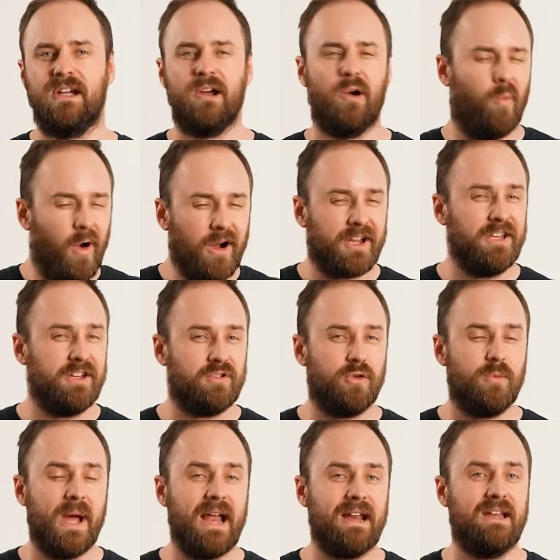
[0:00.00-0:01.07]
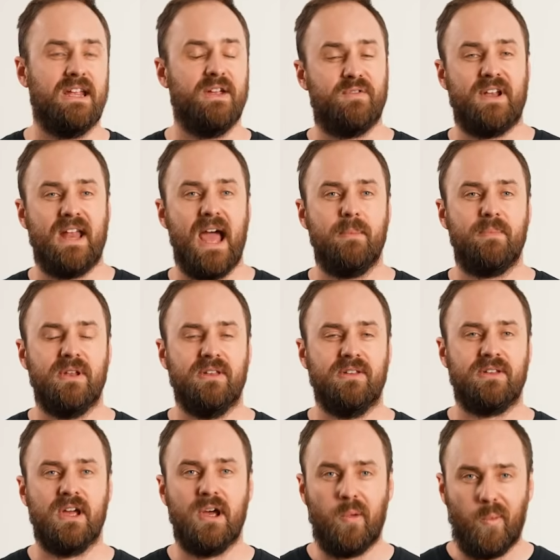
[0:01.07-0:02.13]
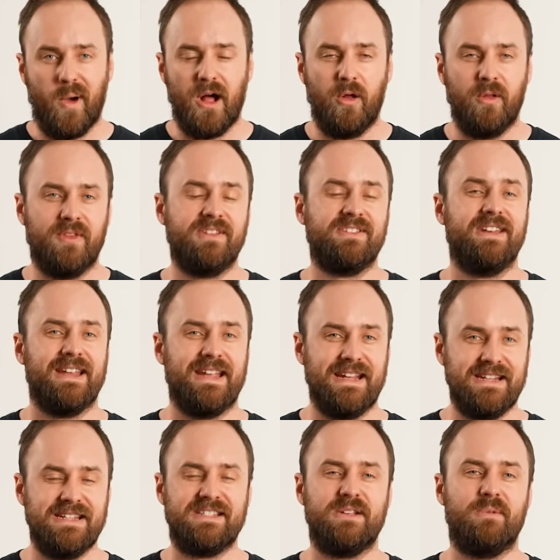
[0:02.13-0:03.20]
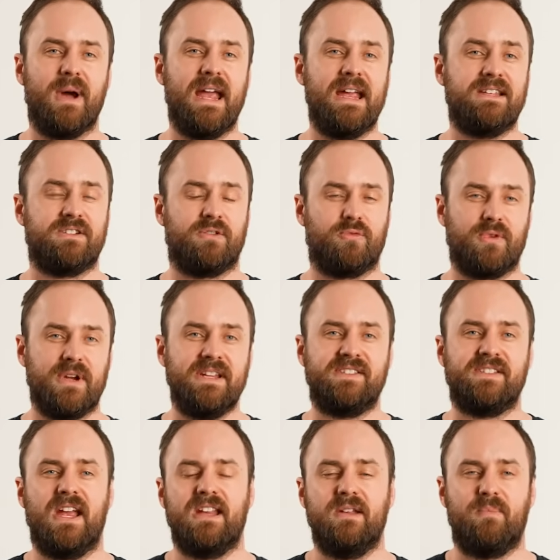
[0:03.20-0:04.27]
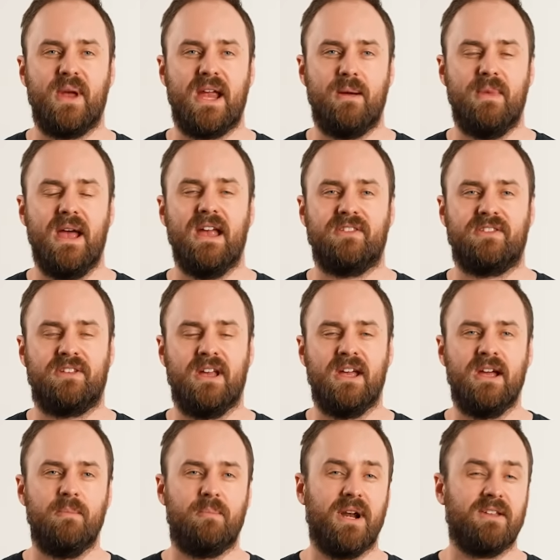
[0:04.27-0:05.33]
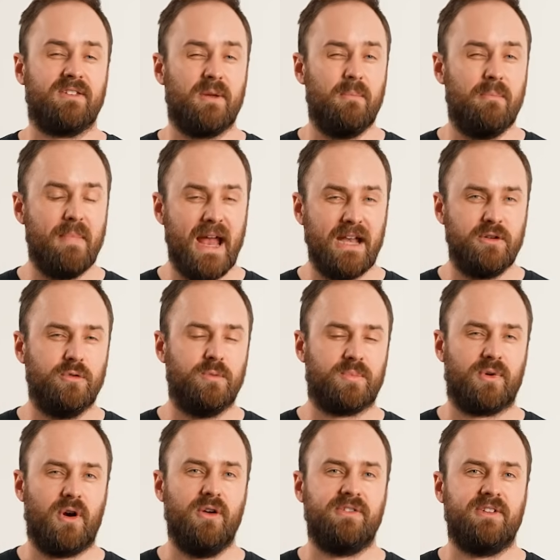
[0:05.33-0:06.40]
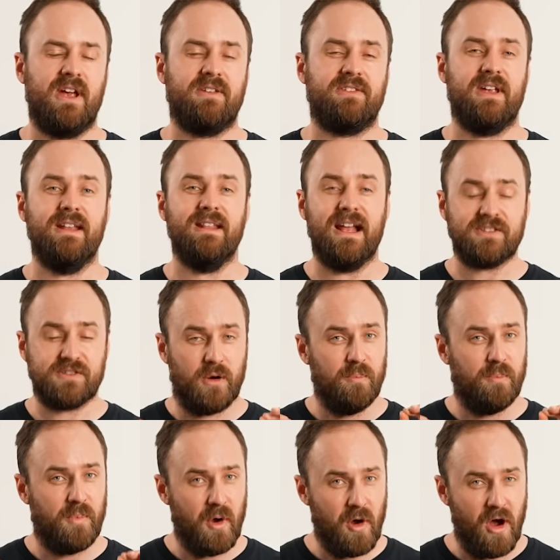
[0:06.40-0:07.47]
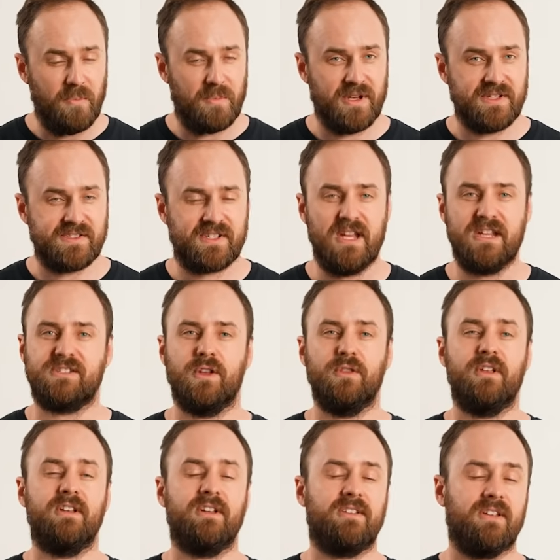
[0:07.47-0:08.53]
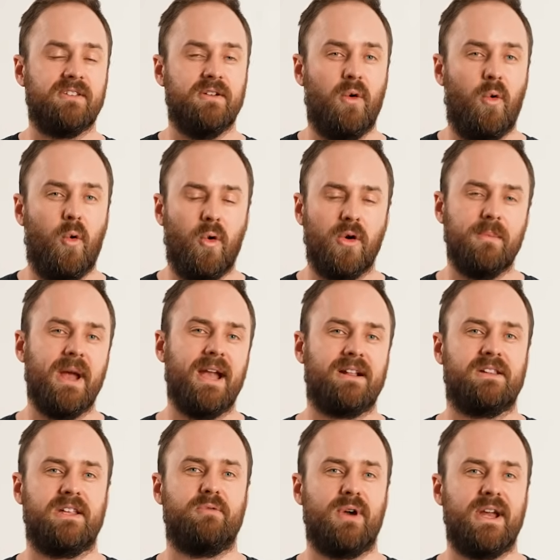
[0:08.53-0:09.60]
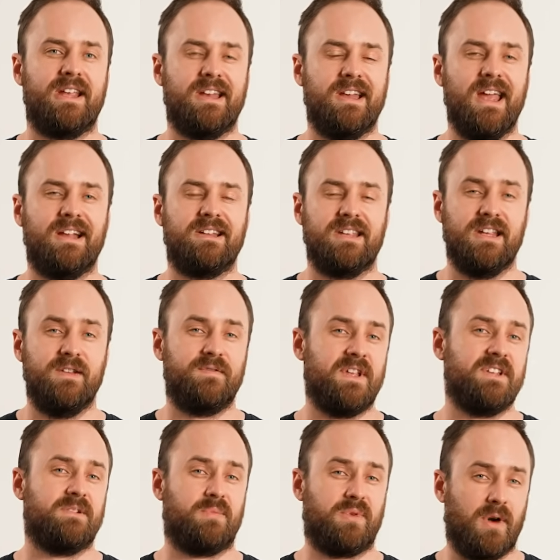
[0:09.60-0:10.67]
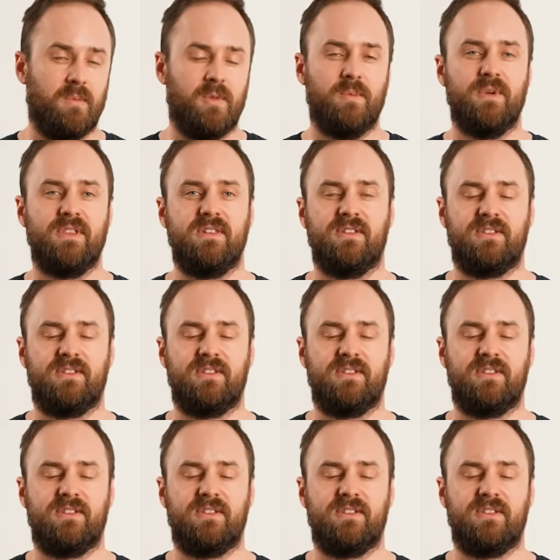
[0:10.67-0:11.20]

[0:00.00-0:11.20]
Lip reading: What can you do about it if it happens? Well, there's an easy way to reset your BMS. But it's a manual process, and that's on purpose so that it doesn't automatically reconnect if there's a problem with your